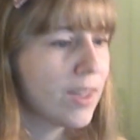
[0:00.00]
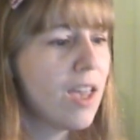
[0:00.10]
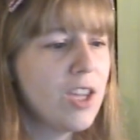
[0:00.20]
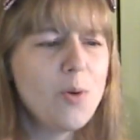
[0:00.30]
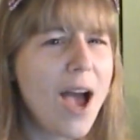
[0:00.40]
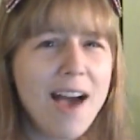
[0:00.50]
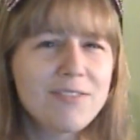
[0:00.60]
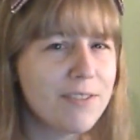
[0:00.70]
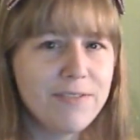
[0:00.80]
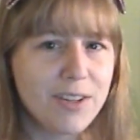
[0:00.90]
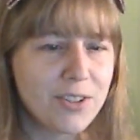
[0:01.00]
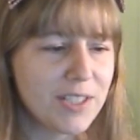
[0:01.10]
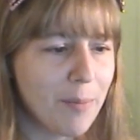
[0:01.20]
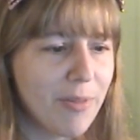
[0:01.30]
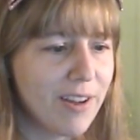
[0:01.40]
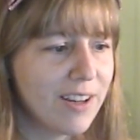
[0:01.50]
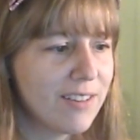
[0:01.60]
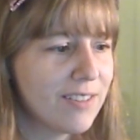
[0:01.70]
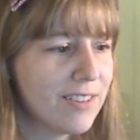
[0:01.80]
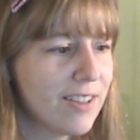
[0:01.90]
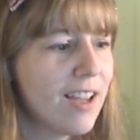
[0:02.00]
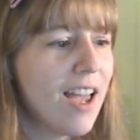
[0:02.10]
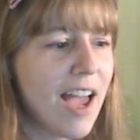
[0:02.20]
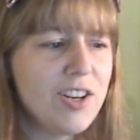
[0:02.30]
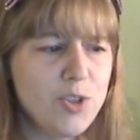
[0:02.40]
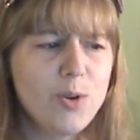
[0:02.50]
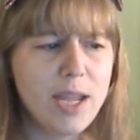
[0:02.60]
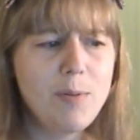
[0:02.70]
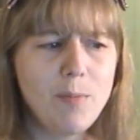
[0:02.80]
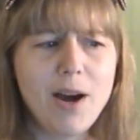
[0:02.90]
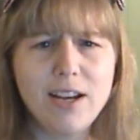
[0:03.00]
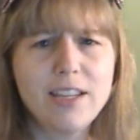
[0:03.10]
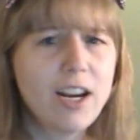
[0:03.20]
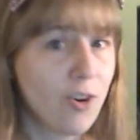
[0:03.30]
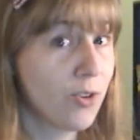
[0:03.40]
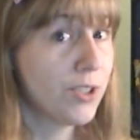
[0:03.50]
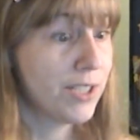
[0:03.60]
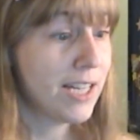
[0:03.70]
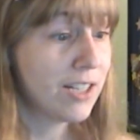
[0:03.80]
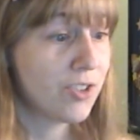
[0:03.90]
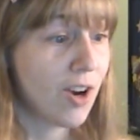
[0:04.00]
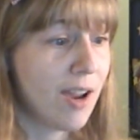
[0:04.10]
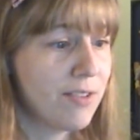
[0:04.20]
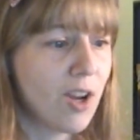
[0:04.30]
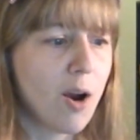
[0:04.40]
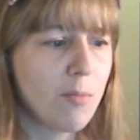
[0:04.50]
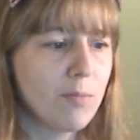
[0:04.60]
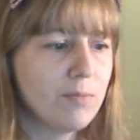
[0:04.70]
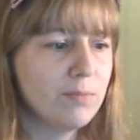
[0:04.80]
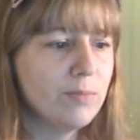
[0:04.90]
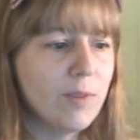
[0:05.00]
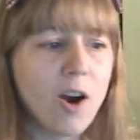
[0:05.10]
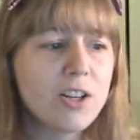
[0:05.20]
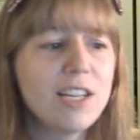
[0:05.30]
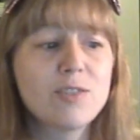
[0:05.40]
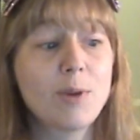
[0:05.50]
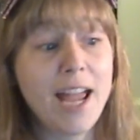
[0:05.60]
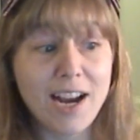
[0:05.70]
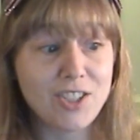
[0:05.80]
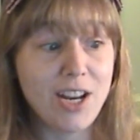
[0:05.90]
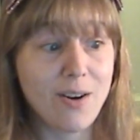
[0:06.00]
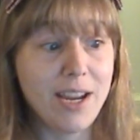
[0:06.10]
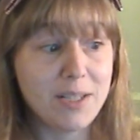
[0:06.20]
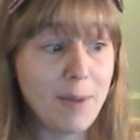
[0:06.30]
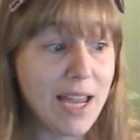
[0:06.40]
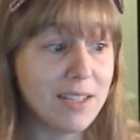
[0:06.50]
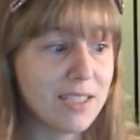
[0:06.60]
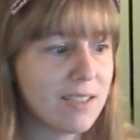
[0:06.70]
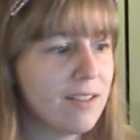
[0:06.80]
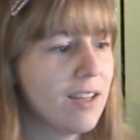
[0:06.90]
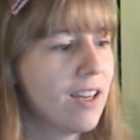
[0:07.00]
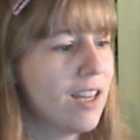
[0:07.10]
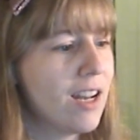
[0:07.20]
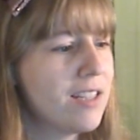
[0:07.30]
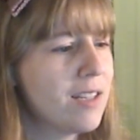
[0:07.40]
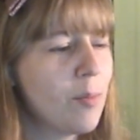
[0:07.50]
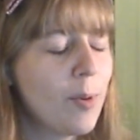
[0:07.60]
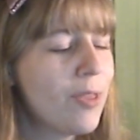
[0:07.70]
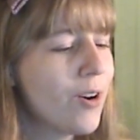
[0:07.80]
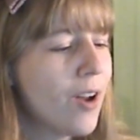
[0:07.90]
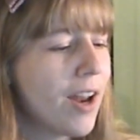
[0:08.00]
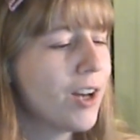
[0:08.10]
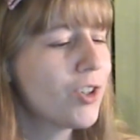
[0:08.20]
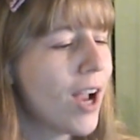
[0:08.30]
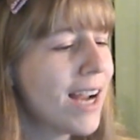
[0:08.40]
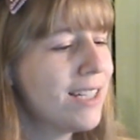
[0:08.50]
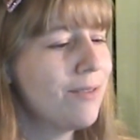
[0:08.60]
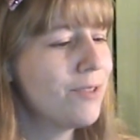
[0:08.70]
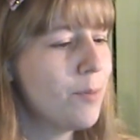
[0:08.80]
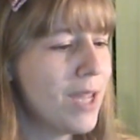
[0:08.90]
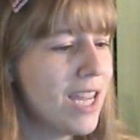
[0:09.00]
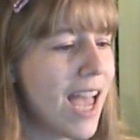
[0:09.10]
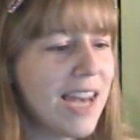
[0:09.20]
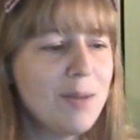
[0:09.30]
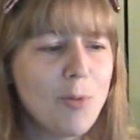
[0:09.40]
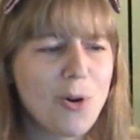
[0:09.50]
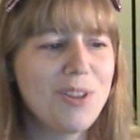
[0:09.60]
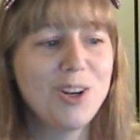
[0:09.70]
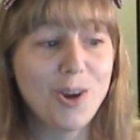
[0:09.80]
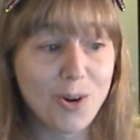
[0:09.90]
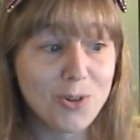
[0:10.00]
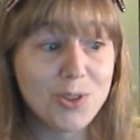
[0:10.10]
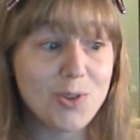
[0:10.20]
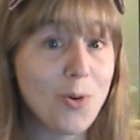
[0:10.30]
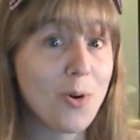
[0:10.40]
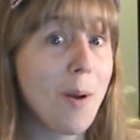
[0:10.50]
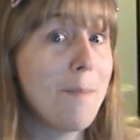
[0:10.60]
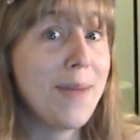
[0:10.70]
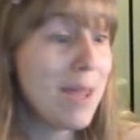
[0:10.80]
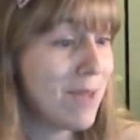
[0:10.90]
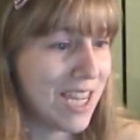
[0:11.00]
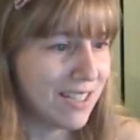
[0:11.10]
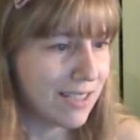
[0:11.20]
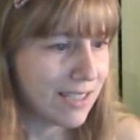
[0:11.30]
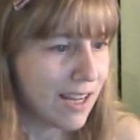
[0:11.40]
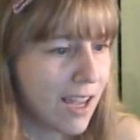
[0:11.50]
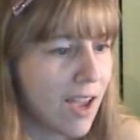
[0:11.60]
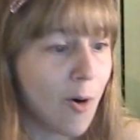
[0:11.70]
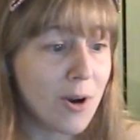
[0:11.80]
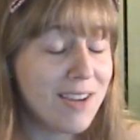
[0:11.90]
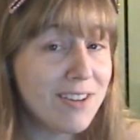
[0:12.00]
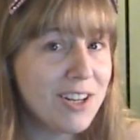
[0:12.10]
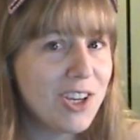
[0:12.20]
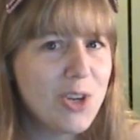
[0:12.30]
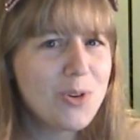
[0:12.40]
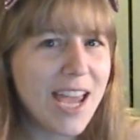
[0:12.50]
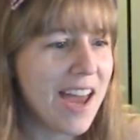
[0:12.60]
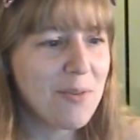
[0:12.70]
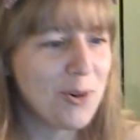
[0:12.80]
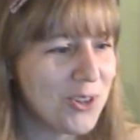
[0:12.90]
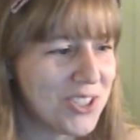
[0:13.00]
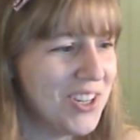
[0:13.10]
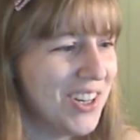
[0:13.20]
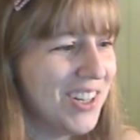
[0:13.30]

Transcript: you have to feel something. And do keep in mind that girls' sex drives aren't as reactionary as men's. And I said, but they're not attractive to me any more than girls or babies, or even cute animals.